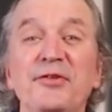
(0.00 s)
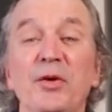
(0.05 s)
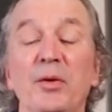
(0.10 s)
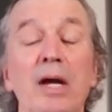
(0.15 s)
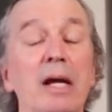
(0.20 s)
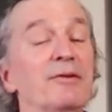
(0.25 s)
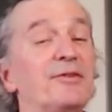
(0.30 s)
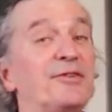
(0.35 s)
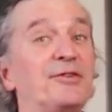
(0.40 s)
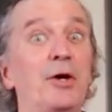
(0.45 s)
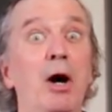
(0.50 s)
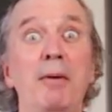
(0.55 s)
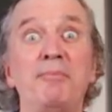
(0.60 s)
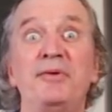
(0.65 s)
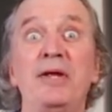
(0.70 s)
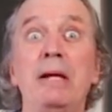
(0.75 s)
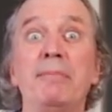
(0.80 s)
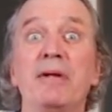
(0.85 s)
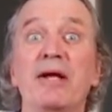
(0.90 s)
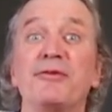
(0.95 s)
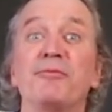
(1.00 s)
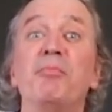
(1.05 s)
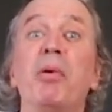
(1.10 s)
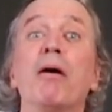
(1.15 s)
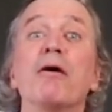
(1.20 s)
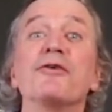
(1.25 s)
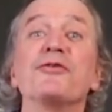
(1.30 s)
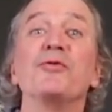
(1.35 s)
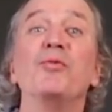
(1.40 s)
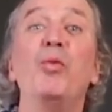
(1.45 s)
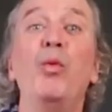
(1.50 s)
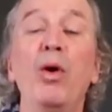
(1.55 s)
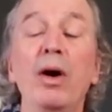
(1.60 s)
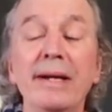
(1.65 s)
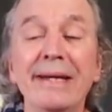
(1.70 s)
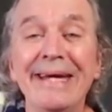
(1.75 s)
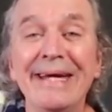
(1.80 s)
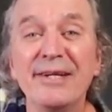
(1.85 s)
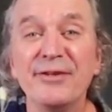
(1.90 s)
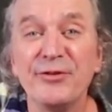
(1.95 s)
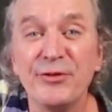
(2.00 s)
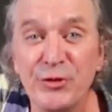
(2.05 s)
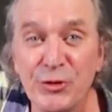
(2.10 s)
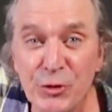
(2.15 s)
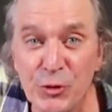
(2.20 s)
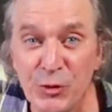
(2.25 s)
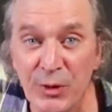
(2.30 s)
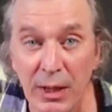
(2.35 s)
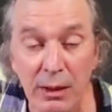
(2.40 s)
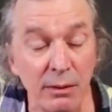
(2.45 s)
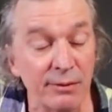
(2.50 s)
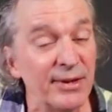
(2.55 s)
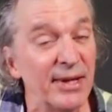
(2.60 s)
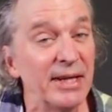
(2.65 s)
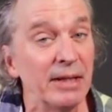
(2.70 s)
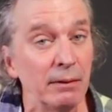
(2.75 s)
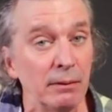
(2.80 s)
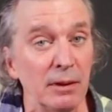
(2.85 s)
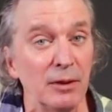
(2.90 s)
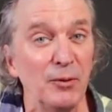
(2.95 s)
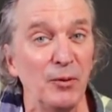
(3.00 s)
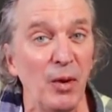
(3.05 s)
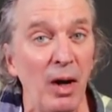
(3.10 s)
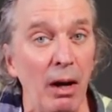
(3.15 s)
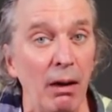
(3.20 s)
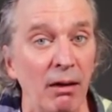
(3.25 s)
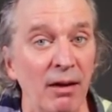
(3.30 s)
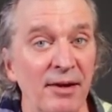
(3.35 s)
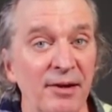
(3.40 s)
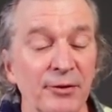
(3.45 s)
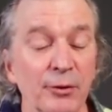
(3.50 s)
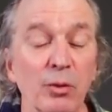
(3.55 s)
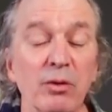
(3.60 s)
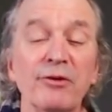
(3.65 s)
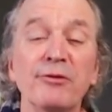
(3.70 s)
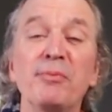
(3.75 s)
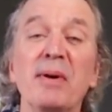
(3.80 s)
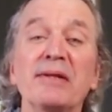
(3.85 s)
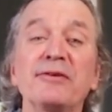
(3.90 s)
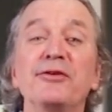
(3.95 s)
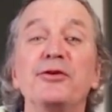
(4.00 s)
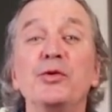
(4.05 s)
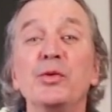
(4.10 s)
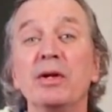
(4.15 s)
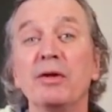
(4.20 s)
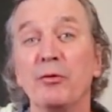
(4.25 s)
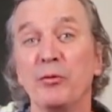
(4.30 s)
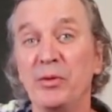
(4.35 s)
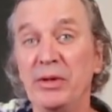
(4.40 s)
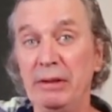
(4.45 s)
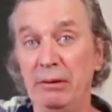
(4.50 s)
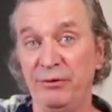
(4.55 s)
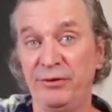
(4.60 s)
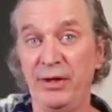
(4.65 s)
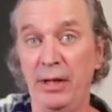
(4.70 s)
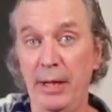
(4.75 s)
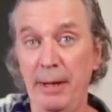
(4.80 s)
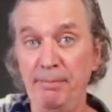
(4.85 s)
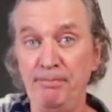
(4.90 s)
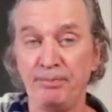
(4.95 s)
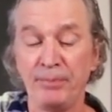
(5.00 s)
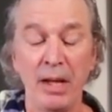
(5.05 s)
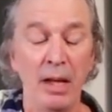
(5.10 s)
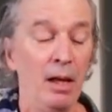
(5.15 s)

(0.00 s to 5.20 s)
So again, stop tape, that's bars one and two. That could take a little while. Don't expect to do it in real time.